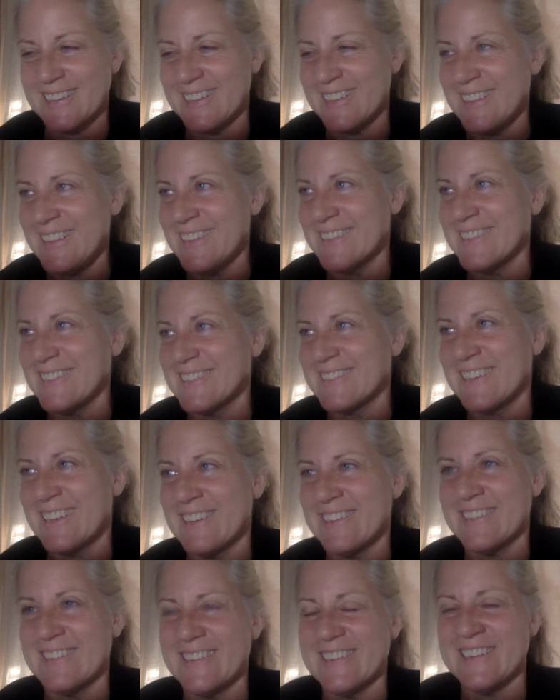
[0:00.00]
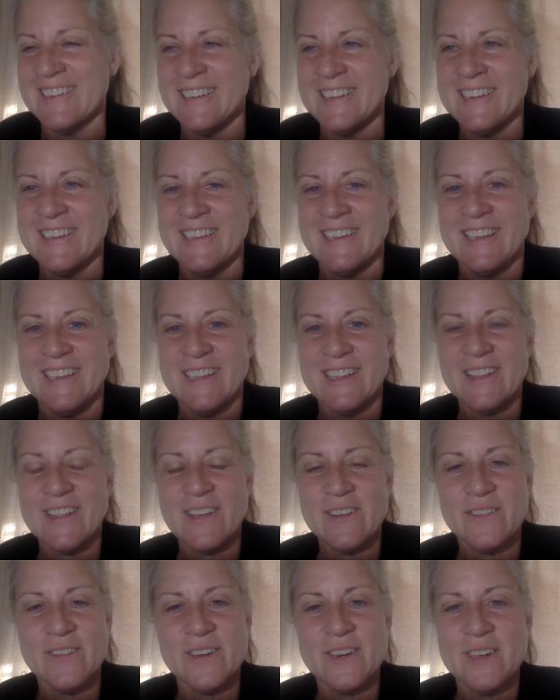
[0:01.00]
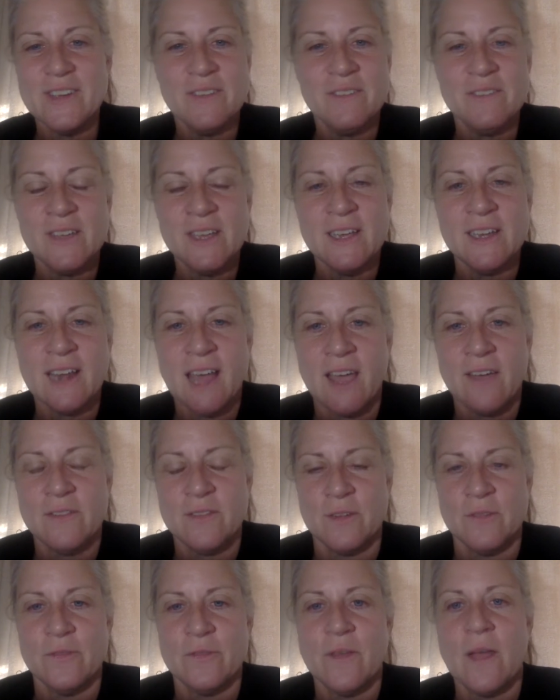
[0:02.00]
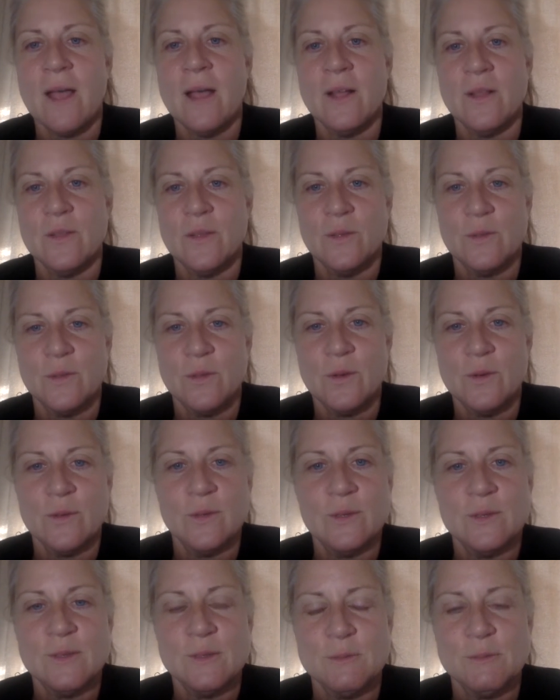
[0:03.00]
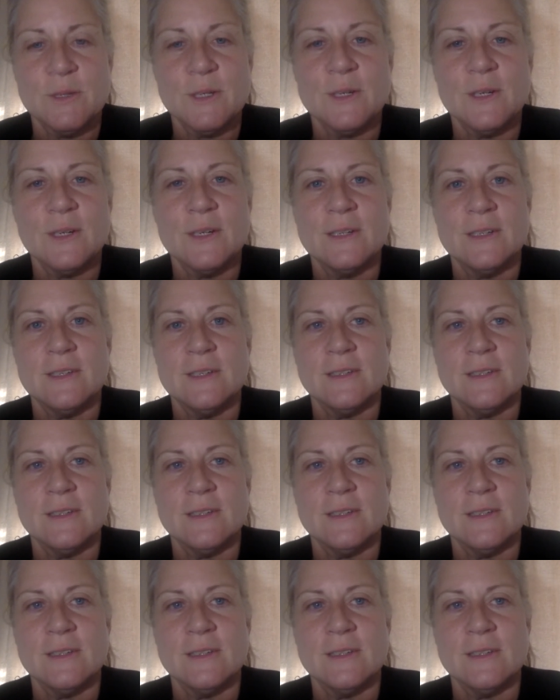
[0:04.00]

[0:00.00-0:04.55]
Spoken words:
It sounded like, what do you mean I have to follow the Holy Spirit?